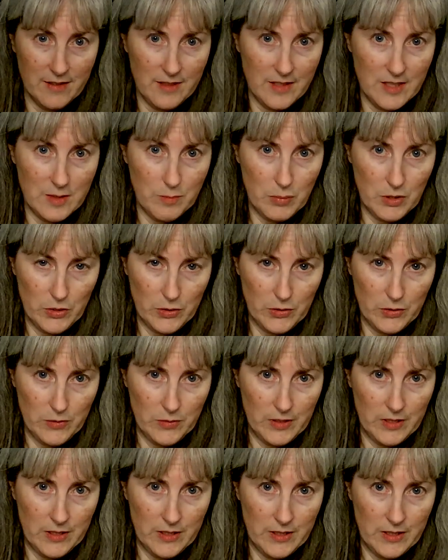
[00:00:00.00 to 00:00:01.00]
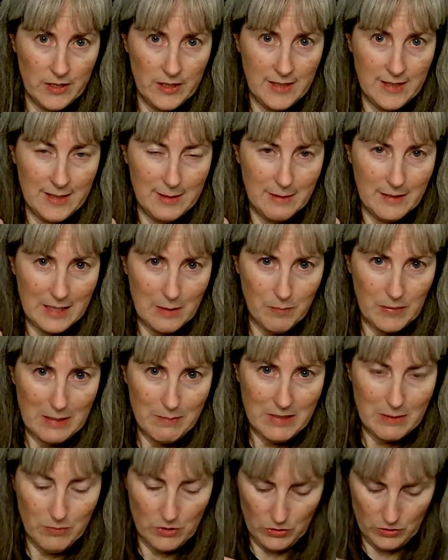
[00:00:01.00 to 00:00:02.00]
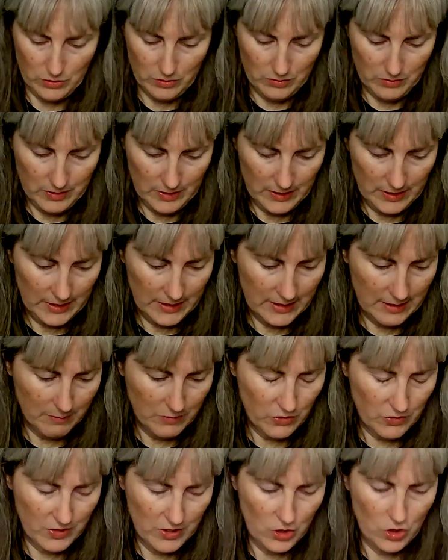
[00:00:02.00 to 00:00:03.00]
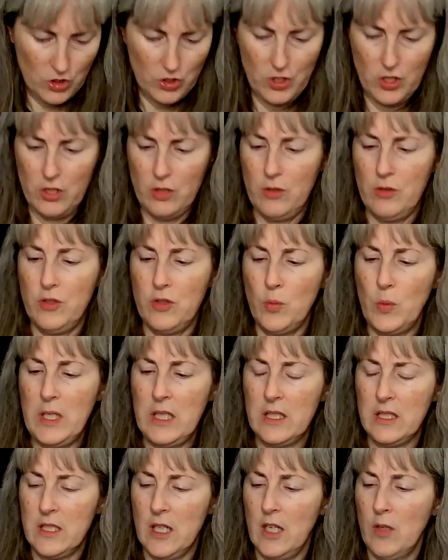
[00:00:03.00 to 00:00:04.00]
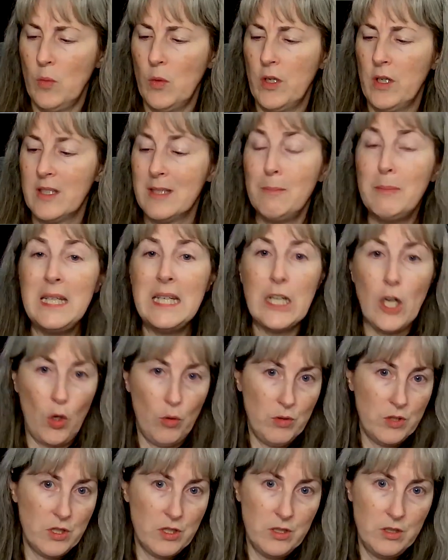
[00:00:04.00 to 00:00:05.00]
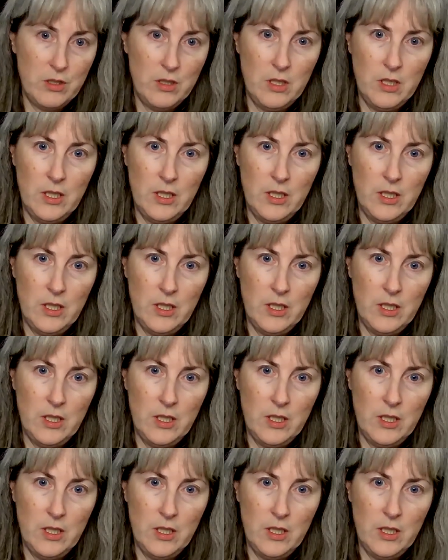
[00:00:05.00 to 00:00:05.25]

It's blue, like baby blue, and I'm going to use Weeks Dye Works Peacoat,